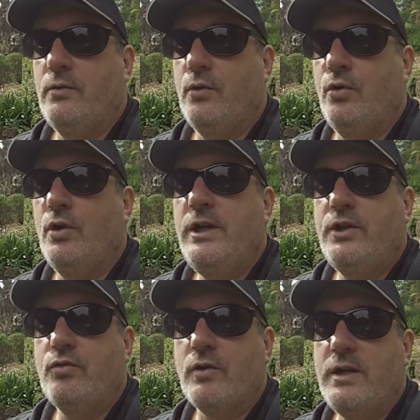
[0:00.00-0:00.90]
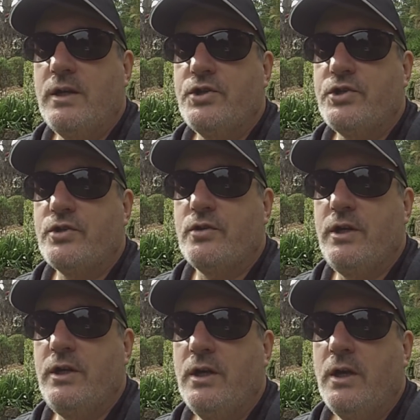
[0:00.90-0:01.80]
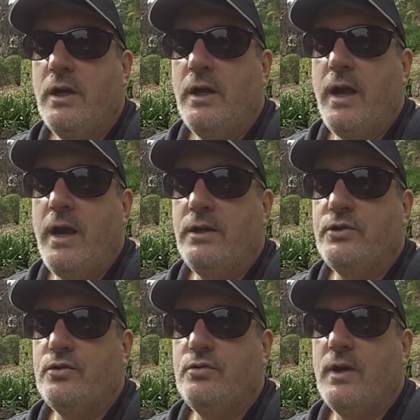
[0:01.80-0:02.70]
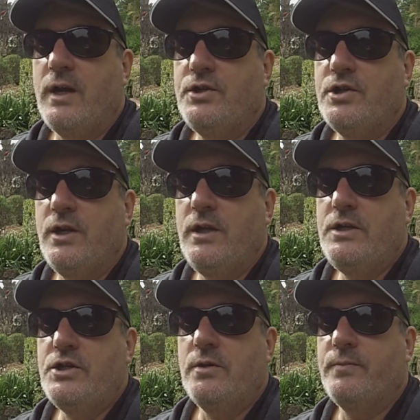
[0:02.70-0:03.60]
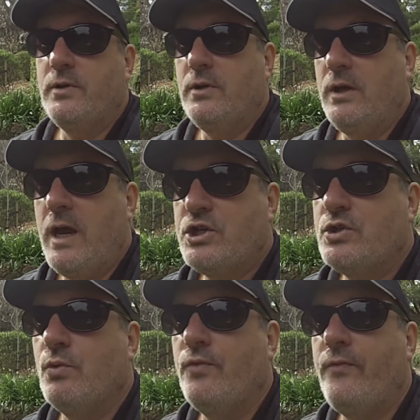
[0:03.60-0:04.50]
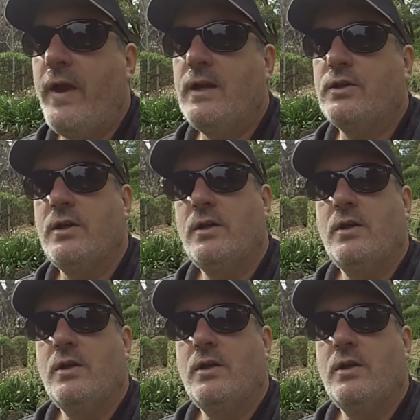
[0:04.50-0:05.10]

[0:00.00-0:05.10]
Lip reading: early Greek history and into ancient Egypt, in actual fact,